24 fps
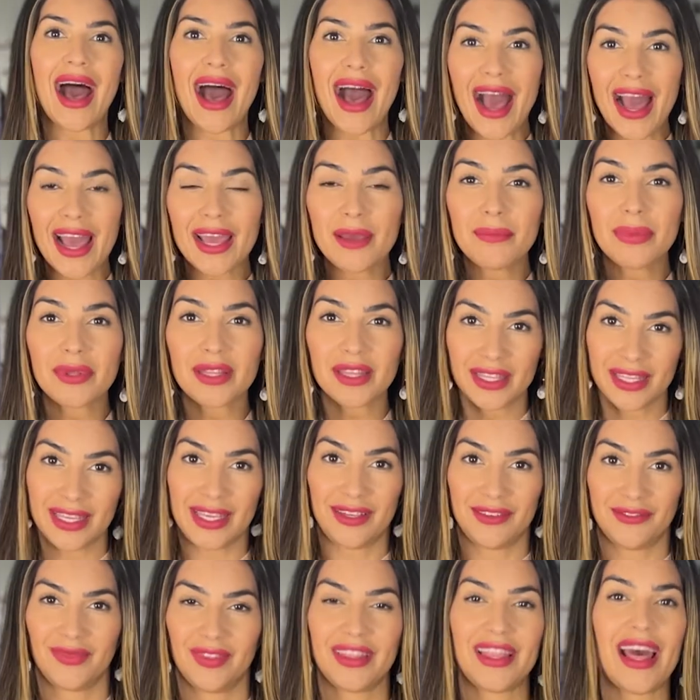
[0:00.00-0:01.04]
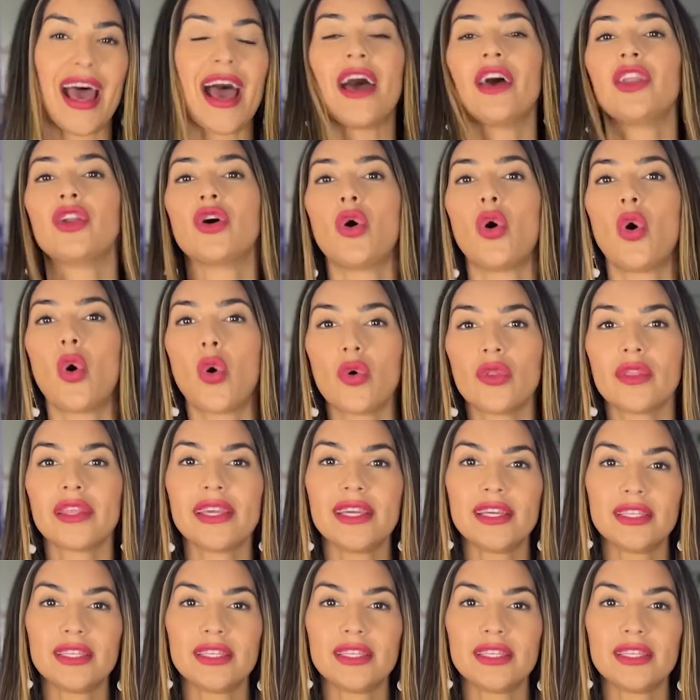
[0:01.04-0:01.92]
I believe that only